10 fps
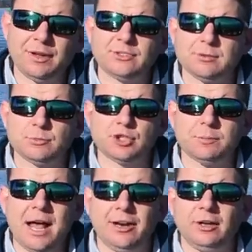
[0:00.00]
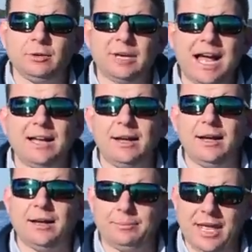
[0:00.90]
we have some Shimano not
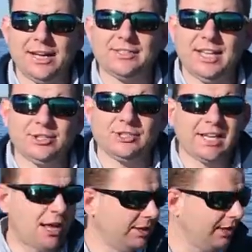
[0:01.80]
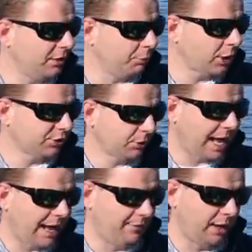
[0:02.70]
um, X-Ages out here, and we also
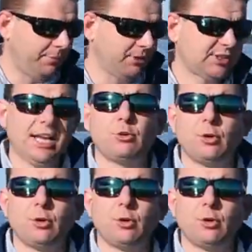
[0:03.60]
have um, the St.